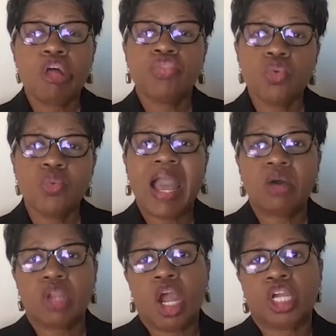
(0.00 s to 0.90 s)

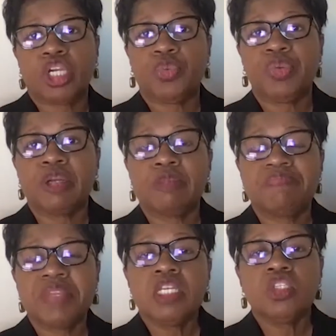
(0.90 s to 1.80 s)
throughout our career.
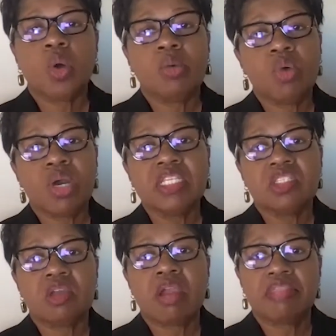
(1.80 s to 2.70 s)
So I want to
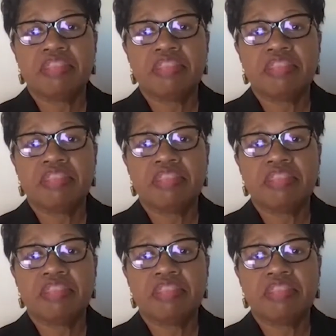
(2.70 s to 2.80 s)
start